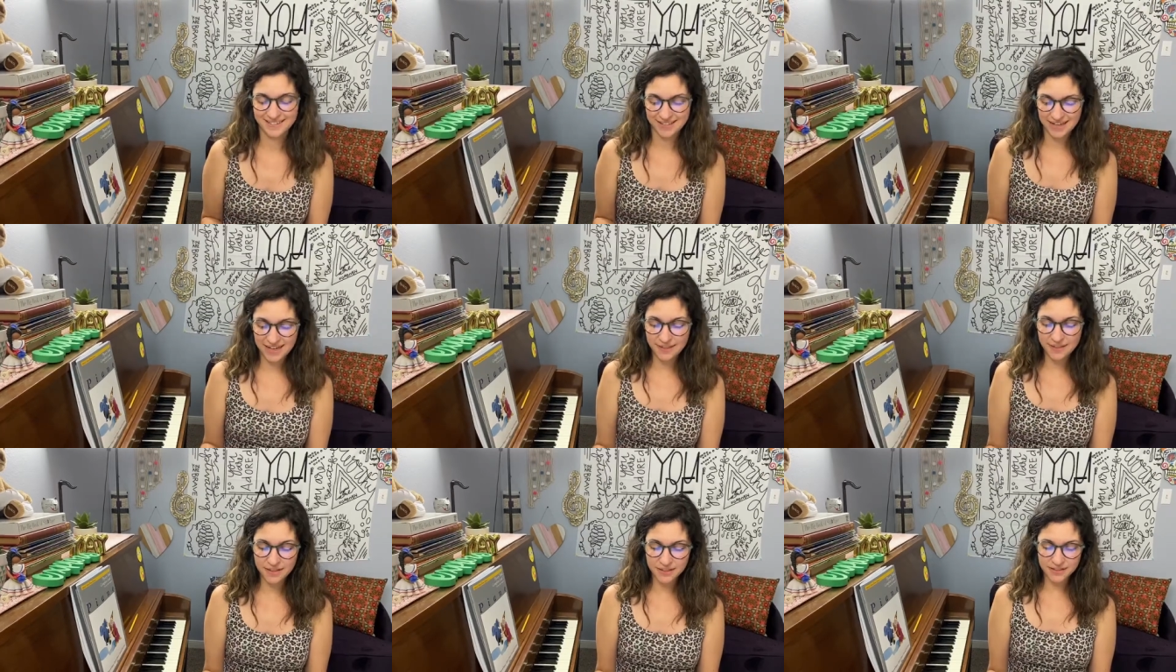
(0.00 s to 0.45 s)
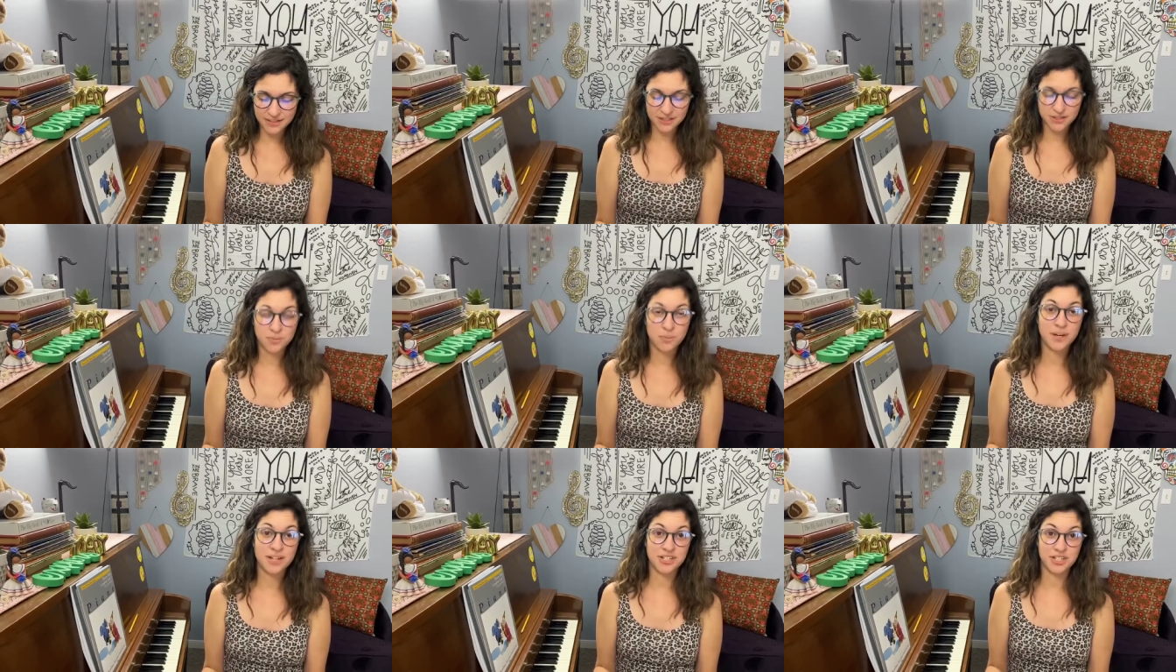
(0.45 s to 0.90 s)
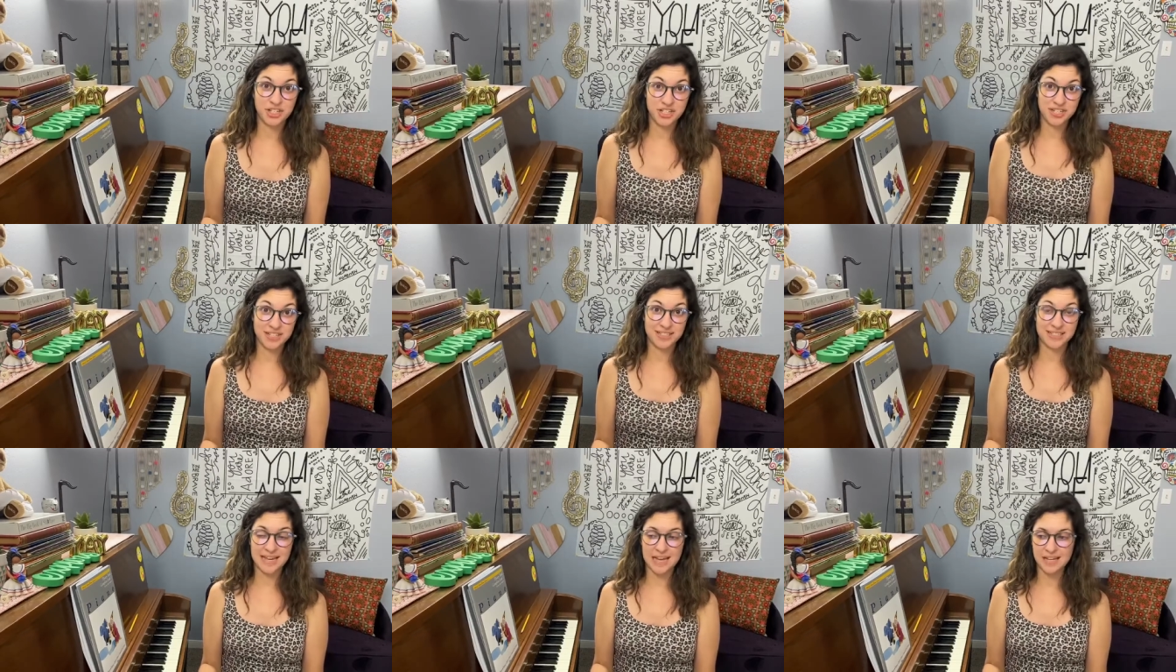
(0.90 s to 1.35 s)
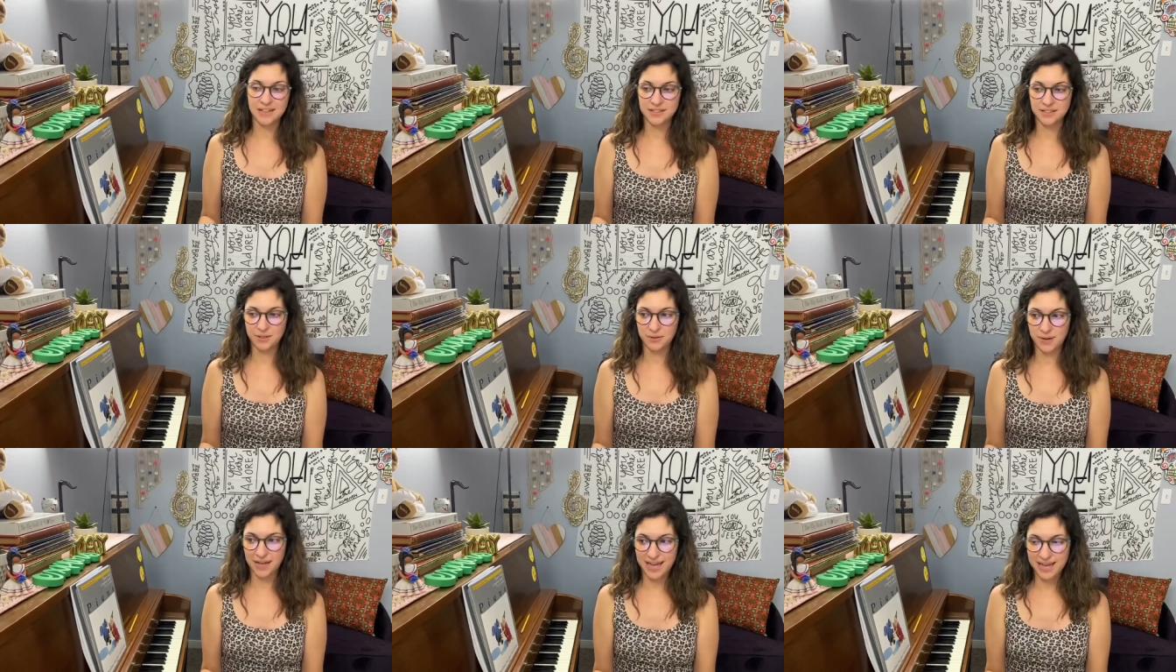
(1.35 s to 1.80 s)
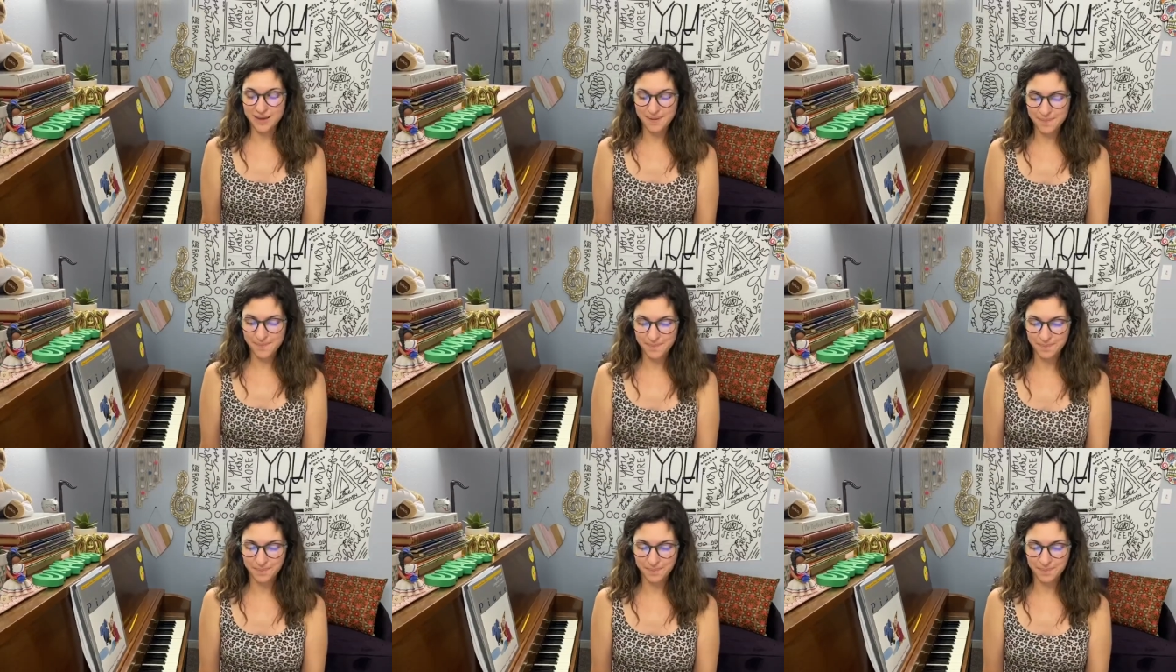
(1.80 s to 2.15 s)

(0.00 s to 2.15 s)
And this is what she says, okay?